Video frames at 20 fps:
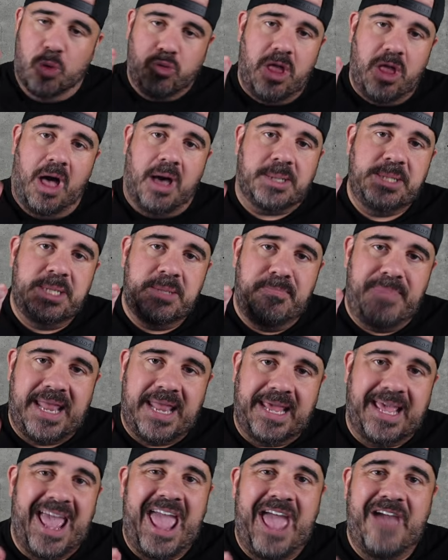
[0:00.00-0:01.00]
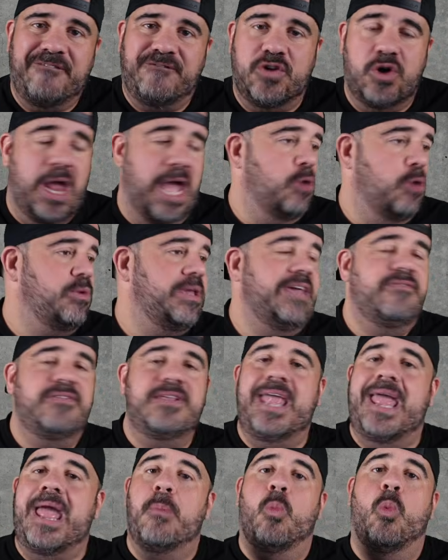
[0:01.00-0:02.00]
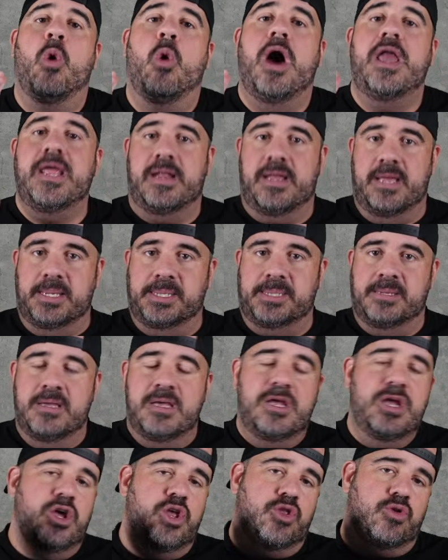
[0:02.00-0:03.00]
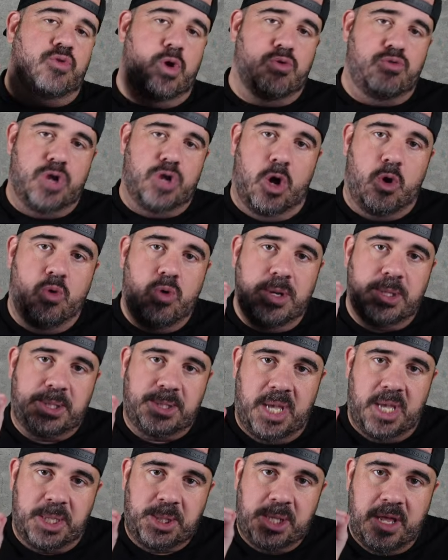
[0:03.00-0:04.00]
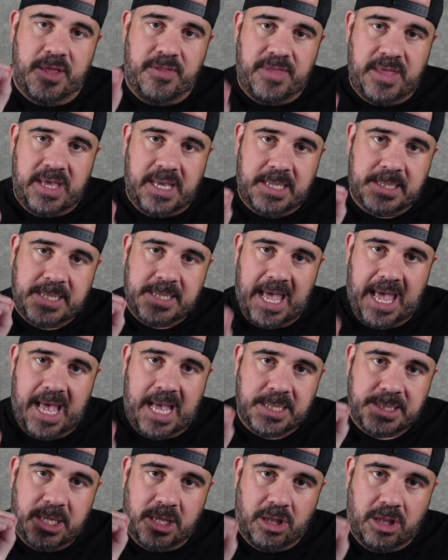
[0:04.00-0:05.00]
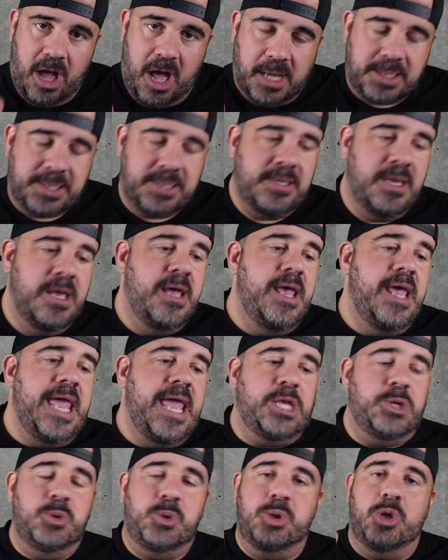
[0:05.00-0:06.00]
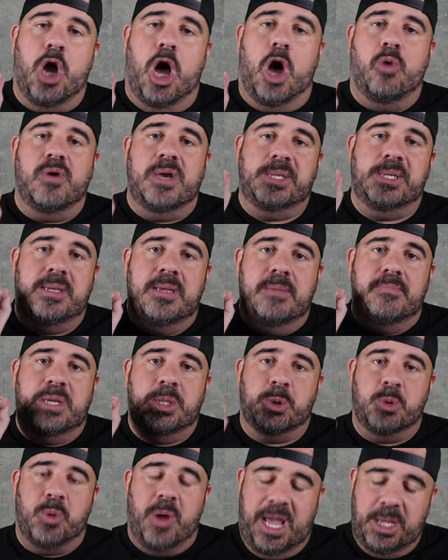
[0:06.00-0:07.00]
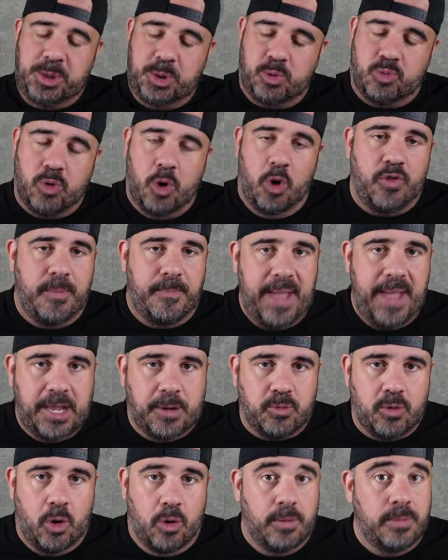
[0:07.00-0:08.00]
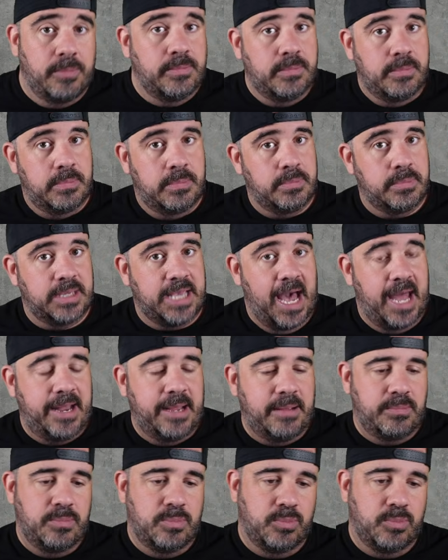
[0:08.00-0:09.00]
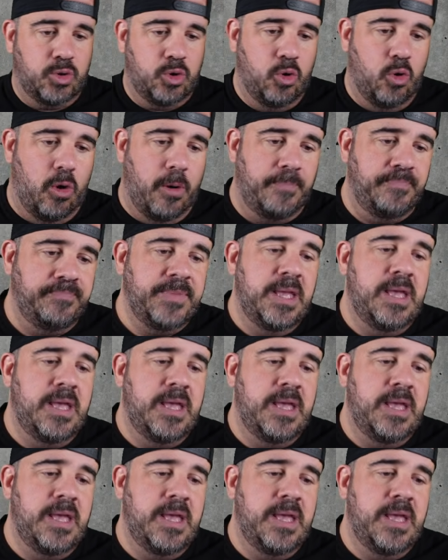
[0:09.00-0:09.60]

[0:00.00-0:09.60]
locks in betting ever. I don't give a damn what it is. There are no such things as locks. And you should always be trying to grow the bankroll. Got it? Cool.